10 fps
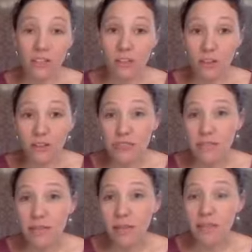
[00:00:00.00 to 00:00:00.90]
use
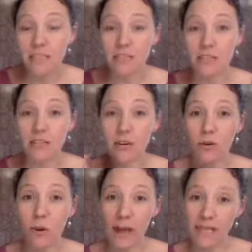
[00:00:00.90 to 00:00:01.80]
them like during your
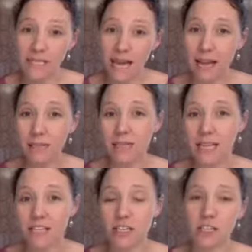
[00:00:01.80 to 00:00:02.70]
quiet times,
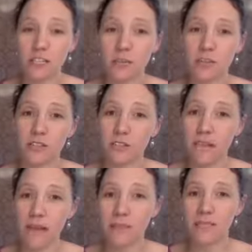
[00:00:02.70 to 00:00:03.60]
like during your spiritual
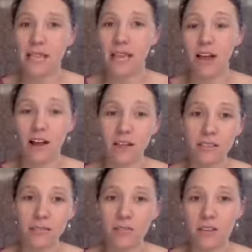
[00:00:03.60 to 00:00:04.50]
times, like I'll
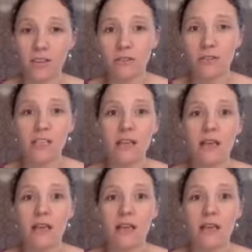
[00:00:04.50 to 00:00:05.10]
diffuse